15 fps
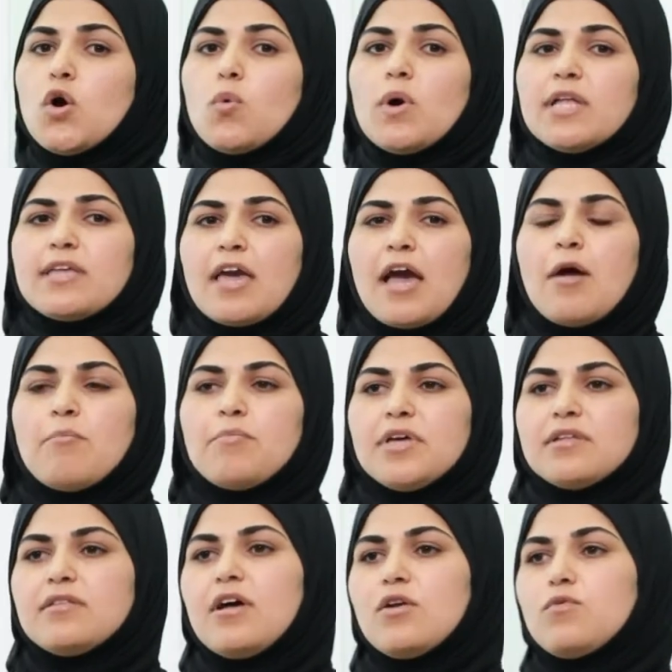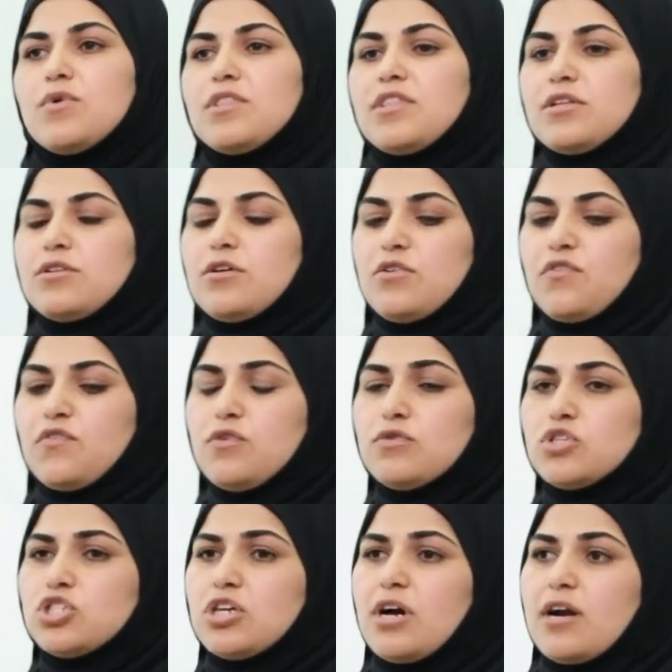what can be done with it in the
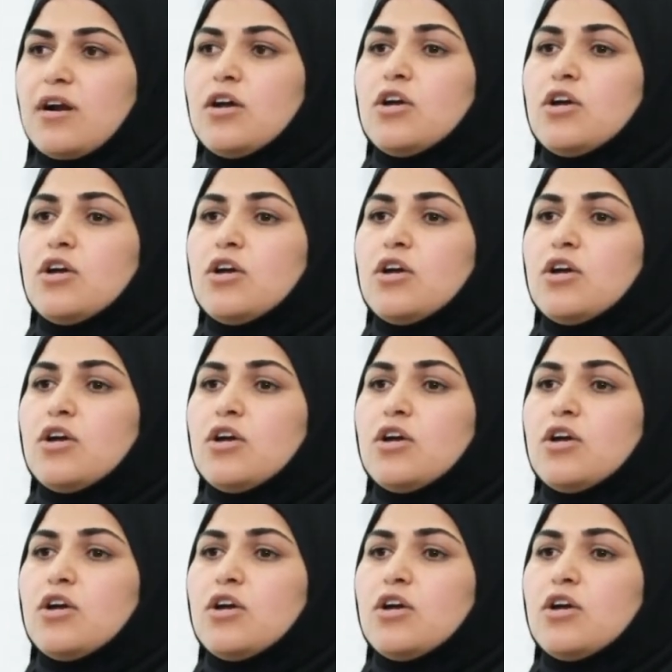future.